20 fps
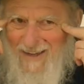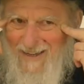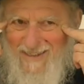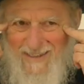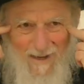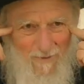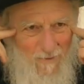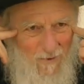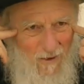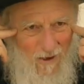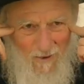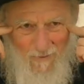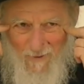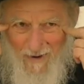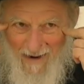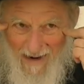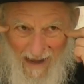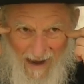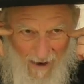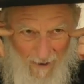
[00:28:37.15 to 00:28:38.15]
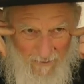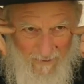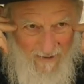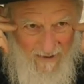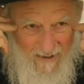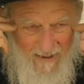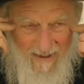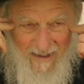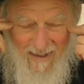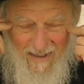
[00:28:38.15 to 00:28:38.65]
He's never going to run out.
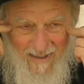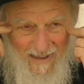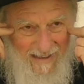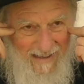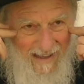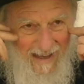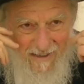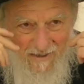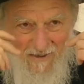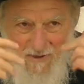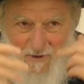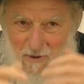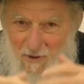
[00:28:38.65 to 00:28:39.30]
There's lots of